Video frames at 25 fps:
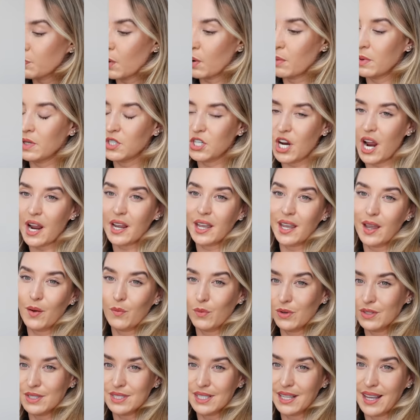bomber jacket
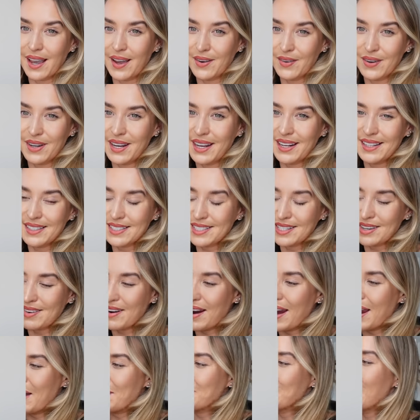once again on
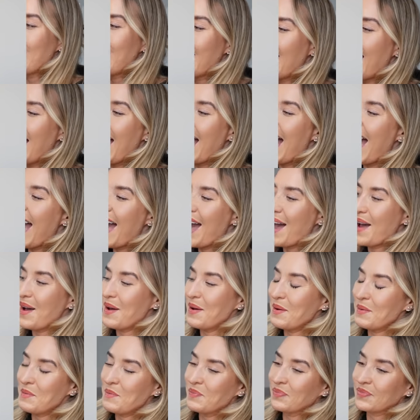Instagram.
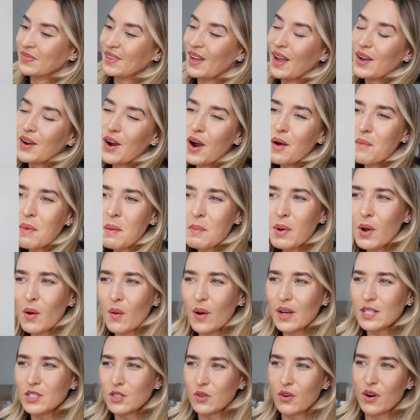I can't remember who
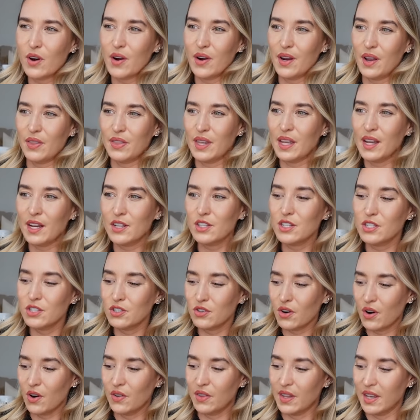I saw it on. I think I just
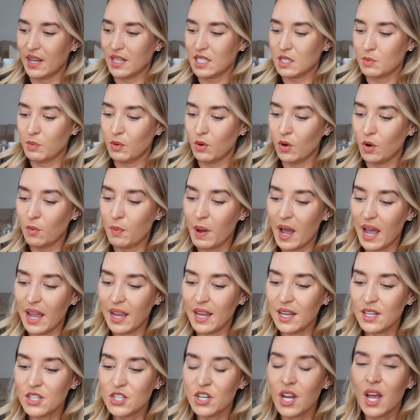saw it on the Explore
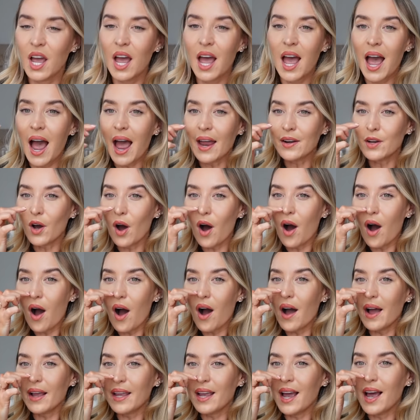page. And
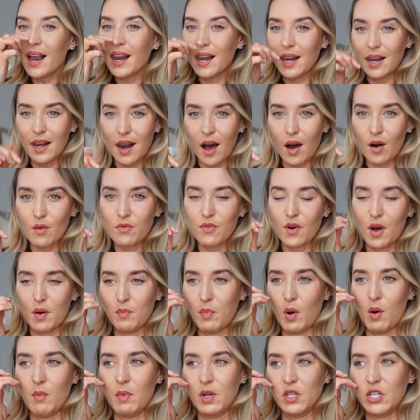I love a
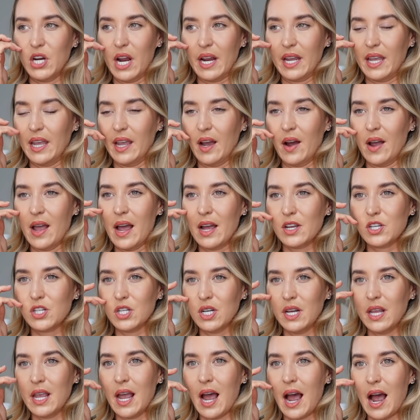bomber jacket. I
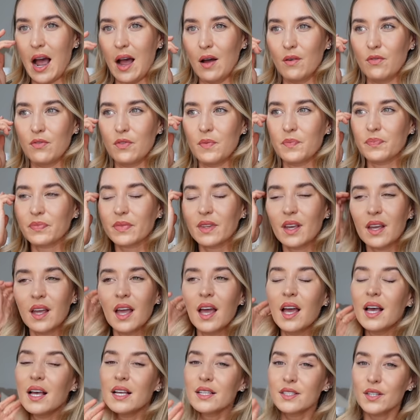actually have,
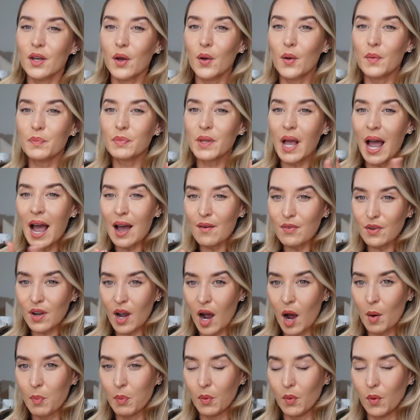so I have a
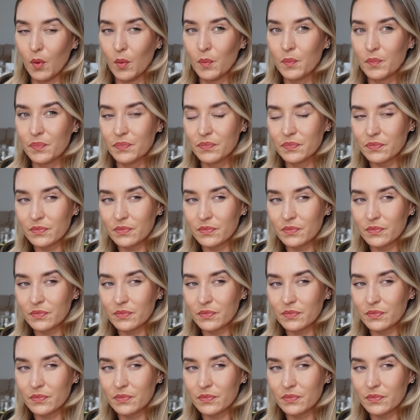couple,